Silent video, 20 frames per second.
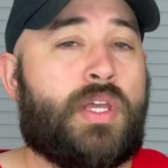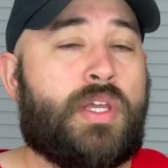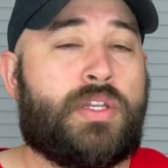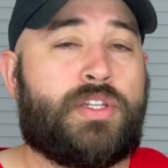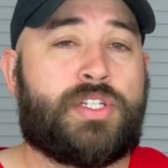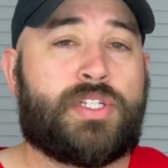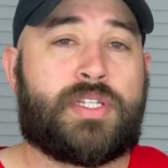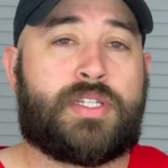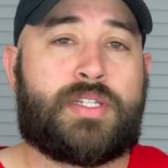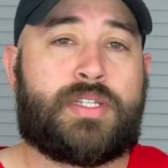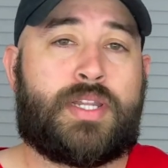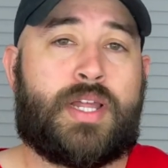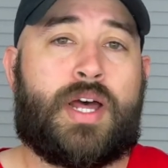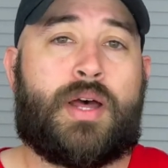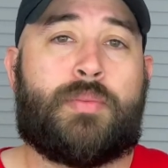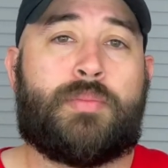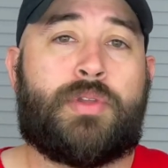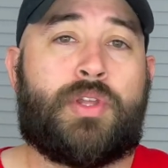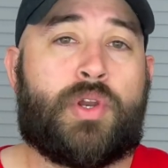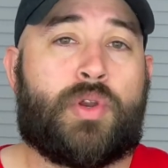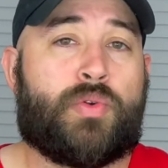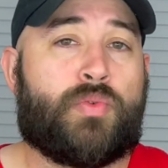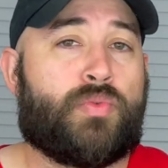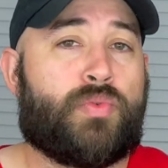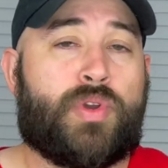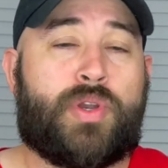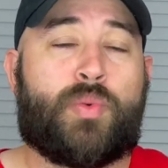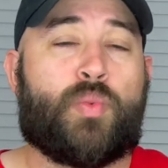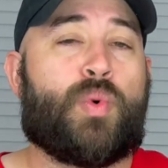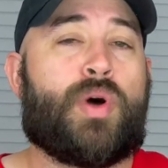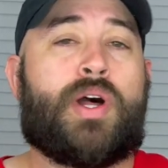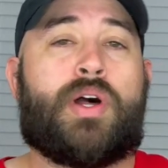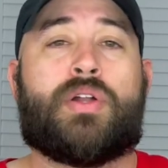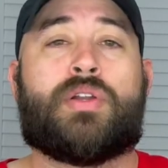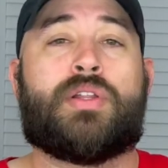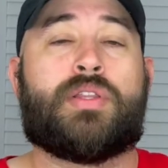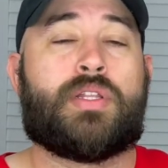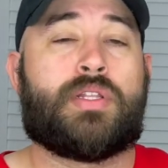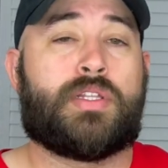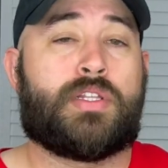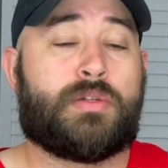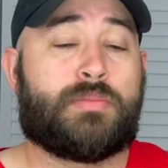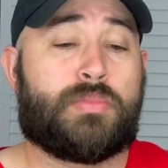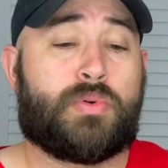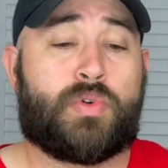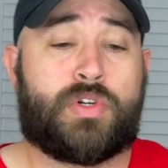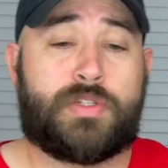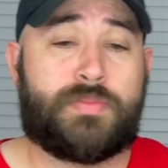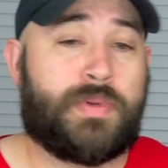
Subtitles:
just run wild on the leaderboards.